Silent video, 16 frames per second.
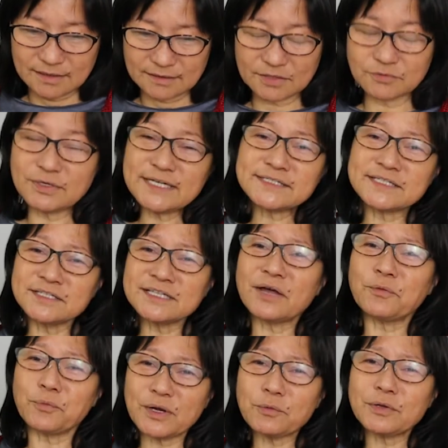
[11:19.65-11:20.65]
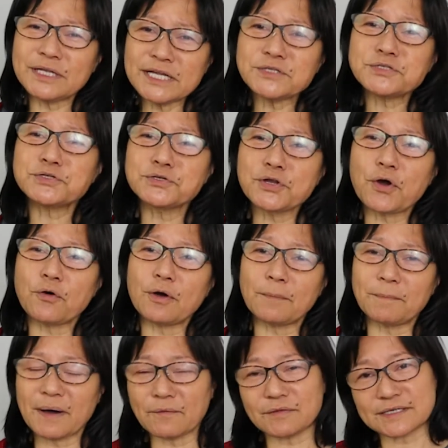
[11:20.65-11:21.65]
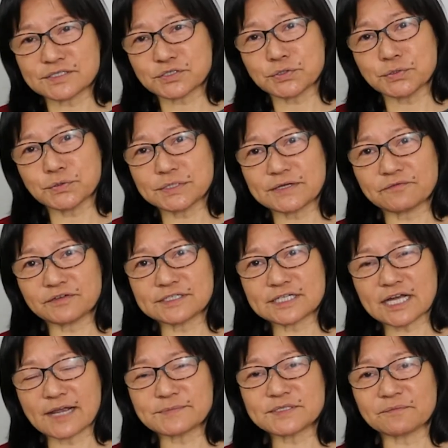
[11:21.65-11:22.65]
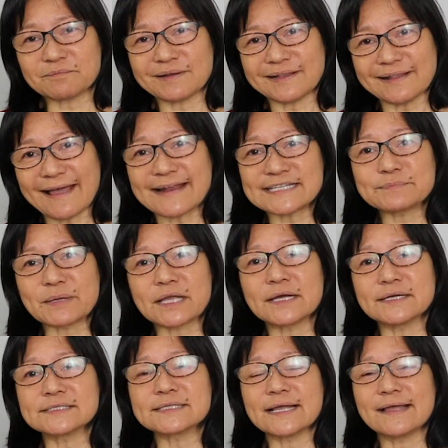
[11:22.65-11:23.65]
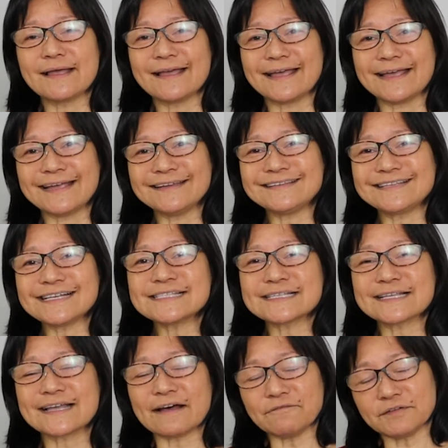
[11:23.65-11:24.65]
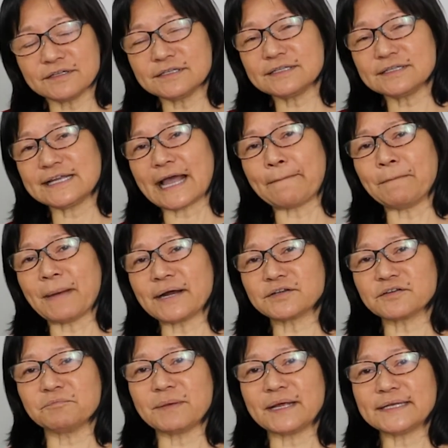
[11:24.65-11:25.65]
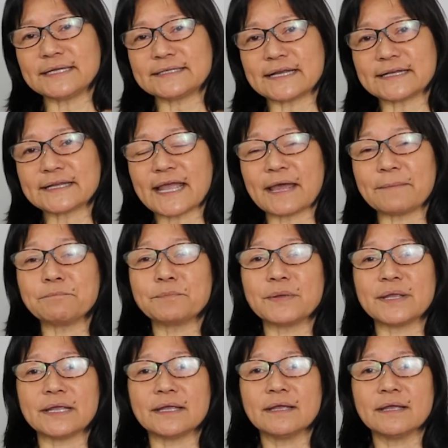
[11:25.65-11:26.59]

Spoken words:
The reason that we need to know about these two different types of plans because it does govern the amount of money that can be